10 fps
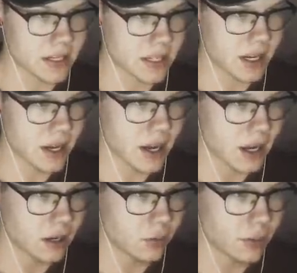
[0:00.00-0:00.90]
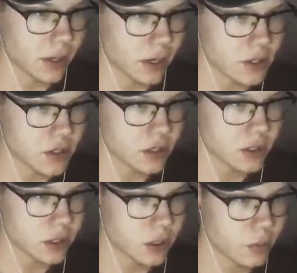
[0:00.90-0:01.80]
Thank God. Oh my gosh.
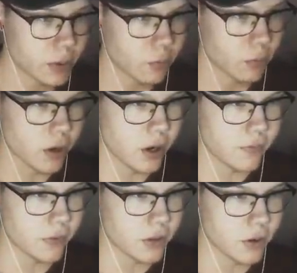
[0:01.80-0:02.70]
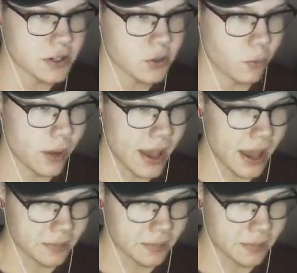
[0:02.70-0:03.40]
Wait, where are you? You guys are way ahead of me.